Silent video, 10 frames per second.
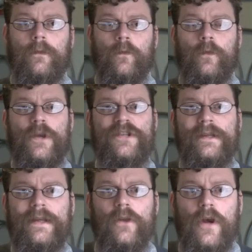We
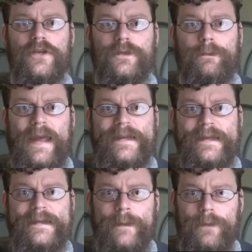recently launched
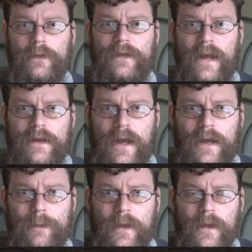
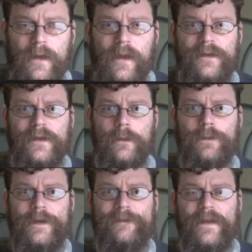PaintedTemple.com. It's a
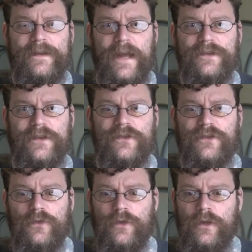pretty fantastic
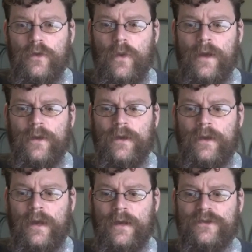studio out
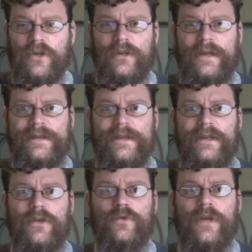in Salt Lake
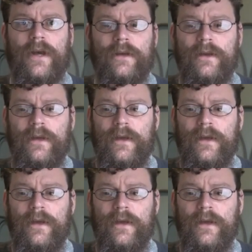City, Utah.